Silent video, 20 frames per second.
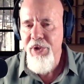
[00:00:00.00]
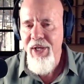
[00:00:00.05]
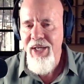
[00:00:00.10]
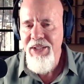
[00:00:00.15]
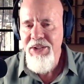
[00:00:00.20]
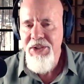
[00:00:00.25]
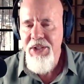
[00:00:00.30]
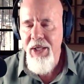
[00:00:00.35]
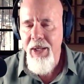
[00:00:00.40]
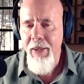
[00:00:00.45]

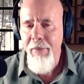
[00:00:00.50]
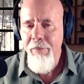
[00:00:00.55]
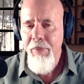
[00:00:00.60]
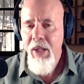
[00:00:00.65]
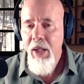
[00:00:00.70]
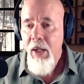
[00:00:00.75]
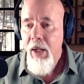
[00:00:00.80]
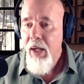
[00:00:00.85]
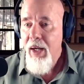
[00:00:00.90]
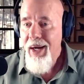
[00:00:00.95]
Nice Guy,
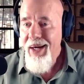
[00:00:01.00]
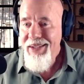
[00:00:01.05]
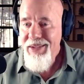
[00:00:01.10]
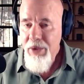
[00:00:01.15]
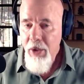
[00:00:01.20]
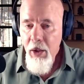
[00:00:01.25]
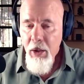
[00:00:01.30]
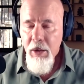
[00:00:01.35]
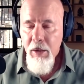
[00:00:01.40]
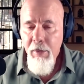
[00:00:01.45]
I
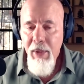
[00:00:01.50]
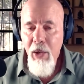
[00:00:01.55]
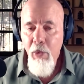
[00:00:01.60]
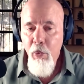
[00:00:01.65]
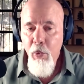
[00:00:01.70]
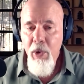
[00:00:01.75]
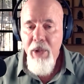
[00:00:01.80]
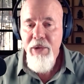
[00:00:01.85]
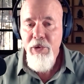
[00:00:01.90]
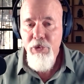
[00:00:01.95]
talk about
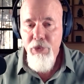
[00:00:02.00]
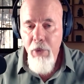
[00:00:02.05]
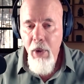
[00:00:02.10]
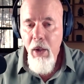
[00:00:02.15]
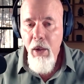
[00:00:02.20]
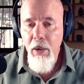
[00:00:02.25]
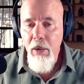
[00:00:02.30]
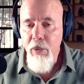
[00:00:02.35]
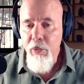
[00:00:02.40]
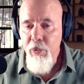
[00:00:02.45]
what is
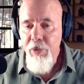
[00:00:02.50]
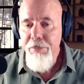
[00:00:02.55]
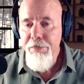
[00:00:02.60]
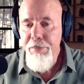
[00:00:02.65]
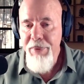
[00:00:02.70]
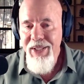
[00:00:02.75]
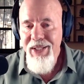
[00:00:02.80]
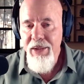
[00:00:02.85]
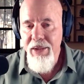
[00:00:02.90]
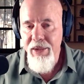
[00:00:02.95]
wrong with
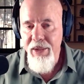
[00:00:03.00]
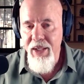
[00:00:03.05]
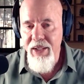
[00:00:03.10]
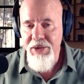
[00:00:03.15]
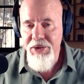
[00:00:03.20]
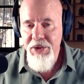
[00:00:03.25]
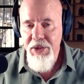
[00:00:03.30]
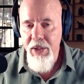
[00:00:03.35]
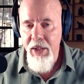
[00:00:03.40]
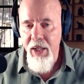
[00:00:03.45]
being a
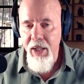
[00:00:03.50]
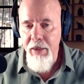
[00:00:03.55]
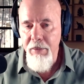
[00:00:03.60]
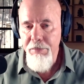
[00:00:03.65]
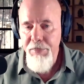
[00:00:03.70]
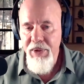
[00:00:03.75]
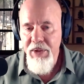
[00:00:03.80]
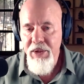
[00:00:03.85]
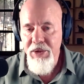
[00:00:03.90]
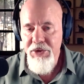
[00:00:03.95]
nice guy.
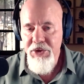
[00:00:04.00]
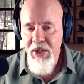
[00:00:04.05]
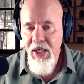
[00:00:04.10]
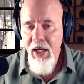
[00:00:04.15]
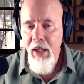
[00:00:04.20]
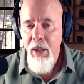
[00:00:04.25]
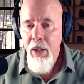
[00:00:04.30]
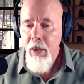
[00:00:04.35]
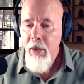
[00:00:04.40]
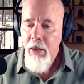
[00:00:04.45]
Because,
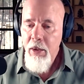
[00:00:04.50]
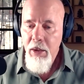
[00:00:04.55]
yeah,